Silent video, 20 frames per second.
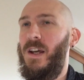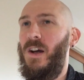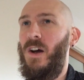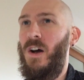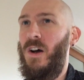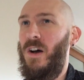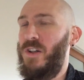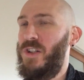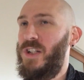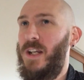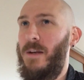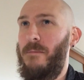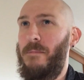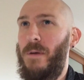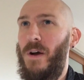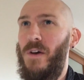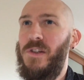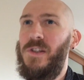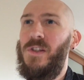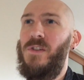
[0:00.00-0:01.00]
I shared a
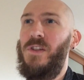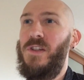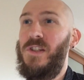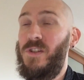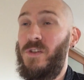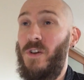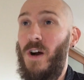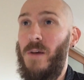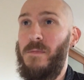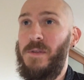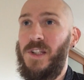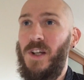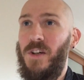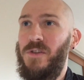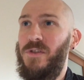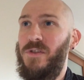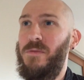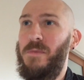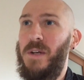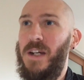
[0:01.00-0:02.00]
post on the Scribe
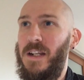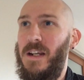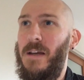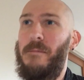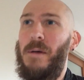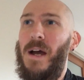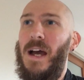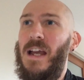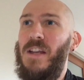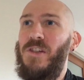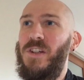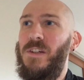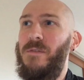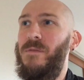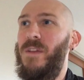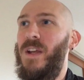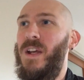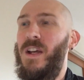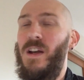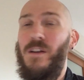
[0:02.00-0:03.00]
social media page,
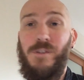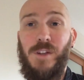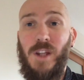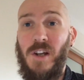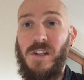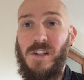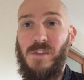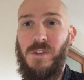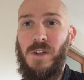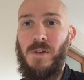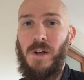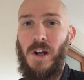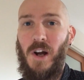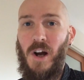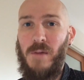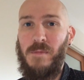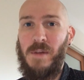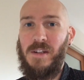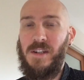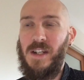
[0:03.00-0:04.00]
and for those of you at
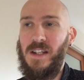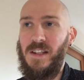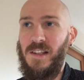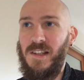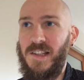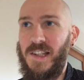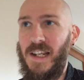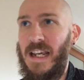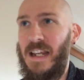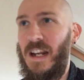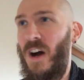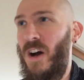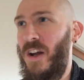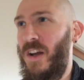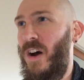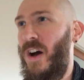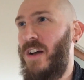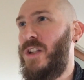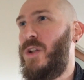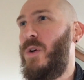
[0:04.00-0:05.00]
home that didn't see it,
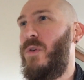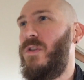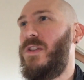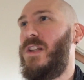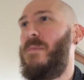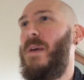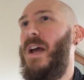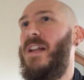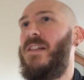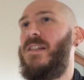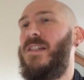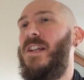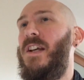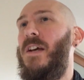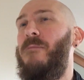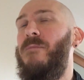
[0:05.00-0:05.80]
I talked about